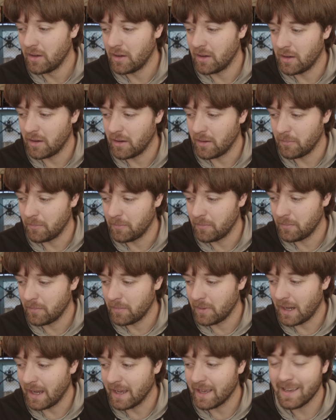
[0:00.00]

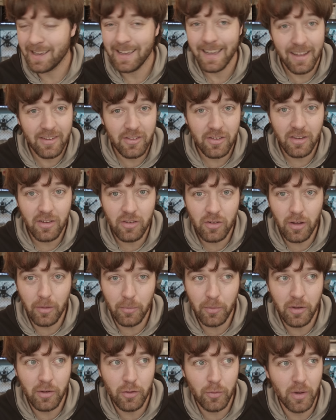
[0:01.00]
I can see
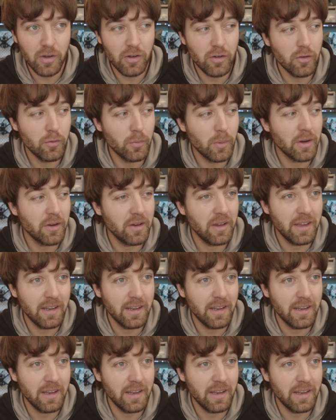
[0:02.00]
some situations where